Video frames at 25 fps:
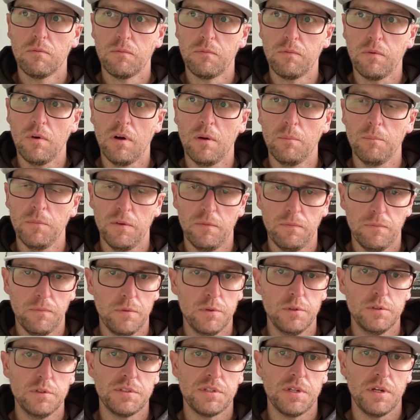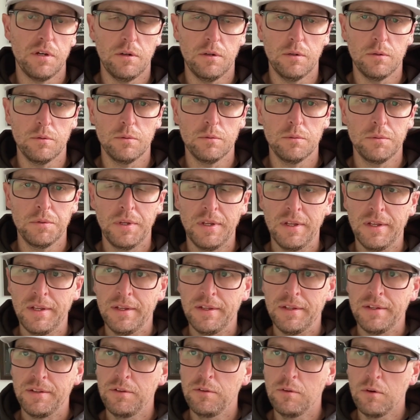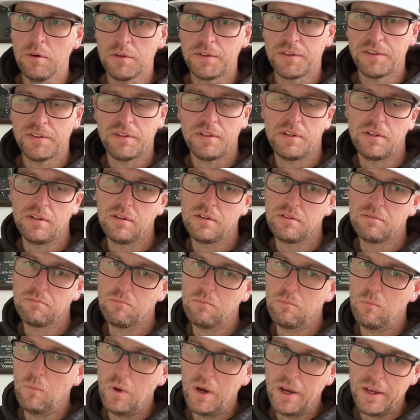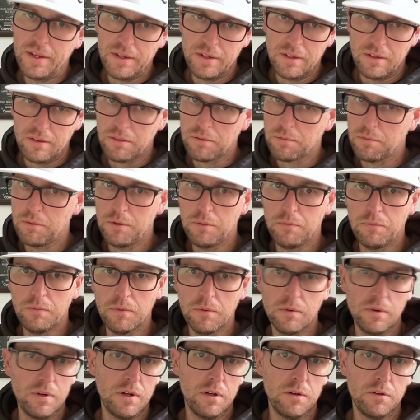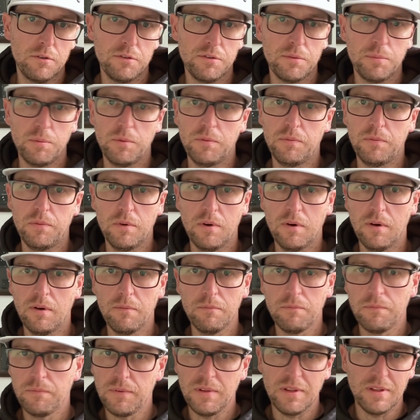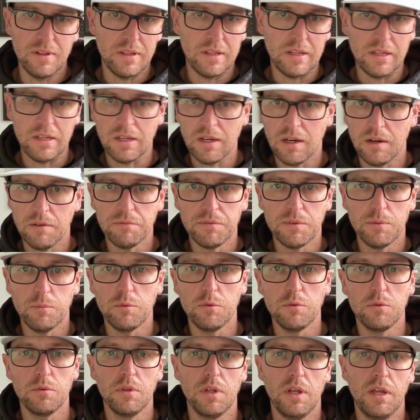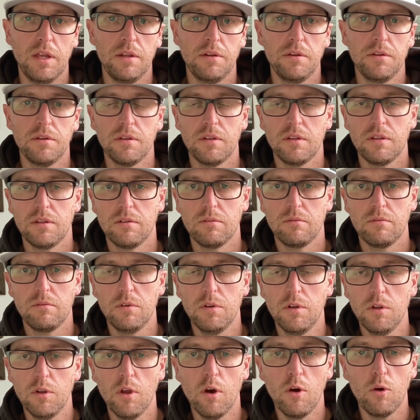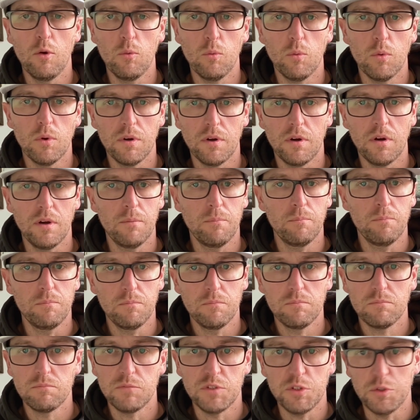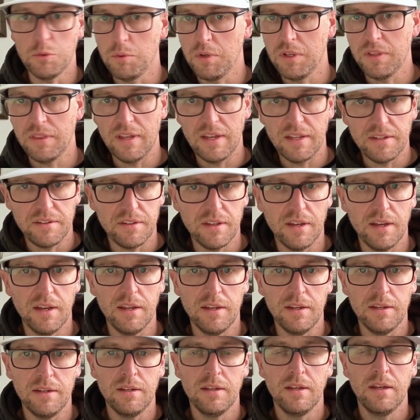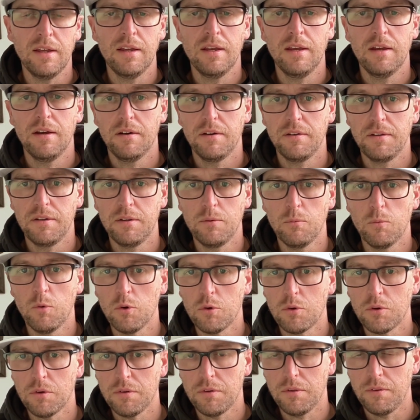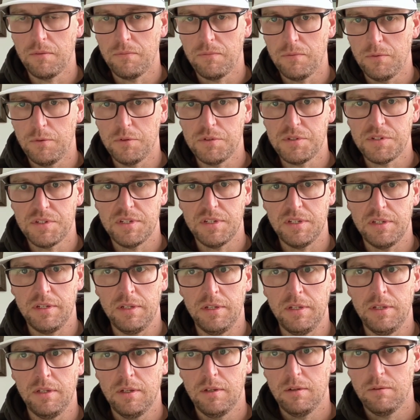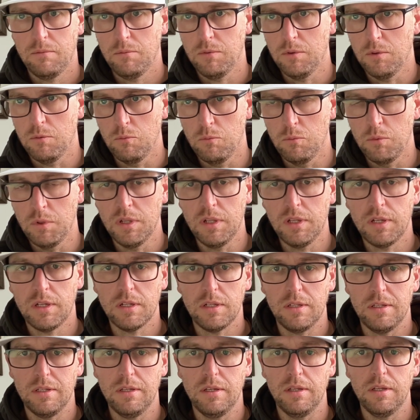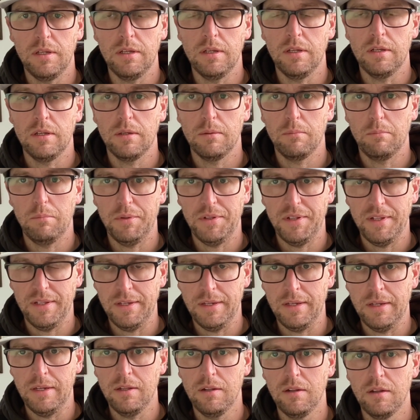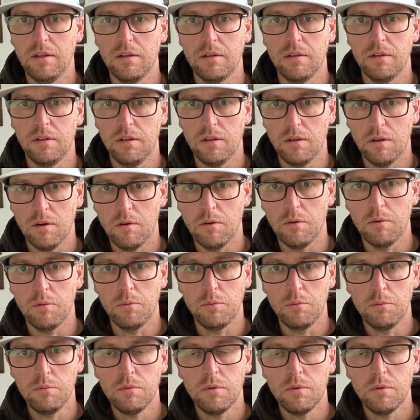from the first hole, not waiting 3 or 4 holes before I'm feeling comfortable and know what I'm doing that day. I need to walk onto the first tee with a really clear plan and goal